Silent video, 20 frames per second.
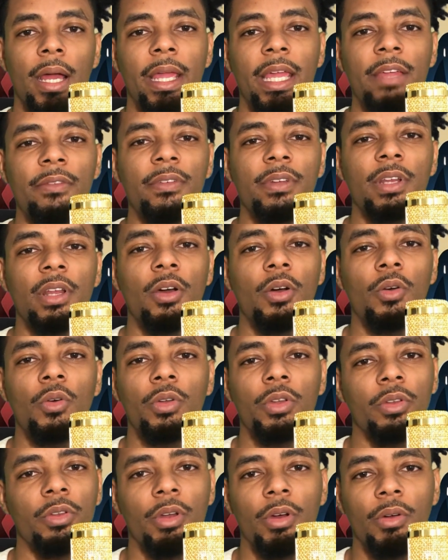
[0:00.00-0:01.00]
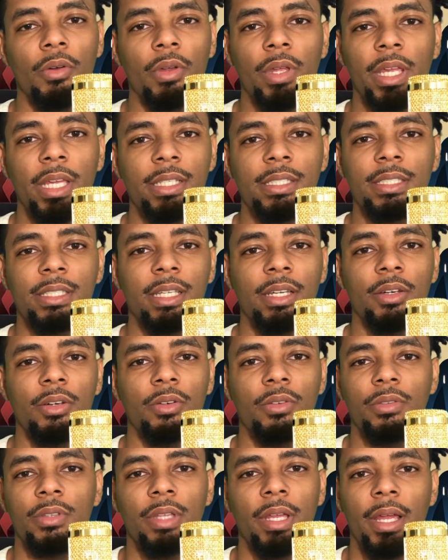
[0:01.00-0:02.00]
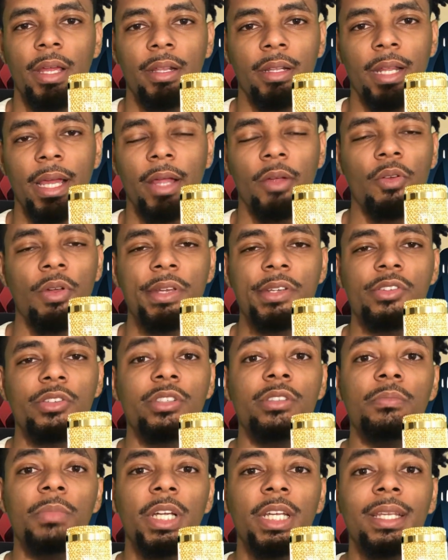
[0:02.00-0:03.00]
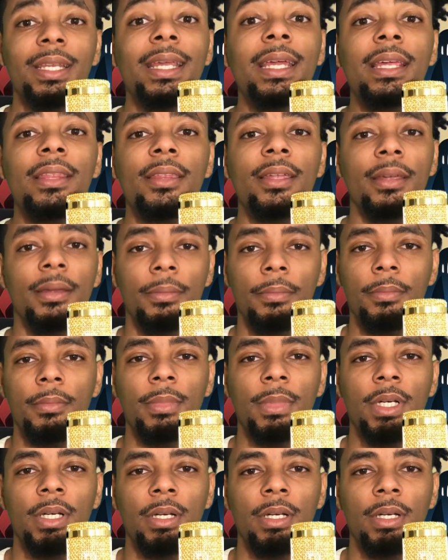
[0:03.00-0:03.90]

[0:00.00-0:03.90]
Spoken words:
Even though, you know, he's still that creature is beneath him,